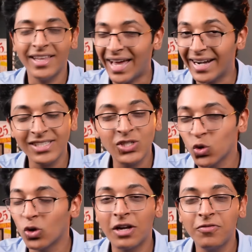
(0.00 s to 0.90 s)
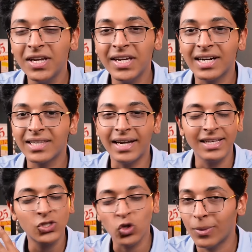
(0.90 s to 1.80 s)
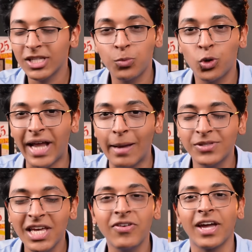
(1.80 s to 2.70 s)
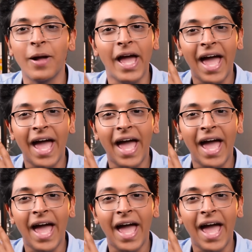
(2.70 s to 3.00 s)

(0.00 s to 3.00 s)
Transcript: That is so convenient, that is so much more time saving,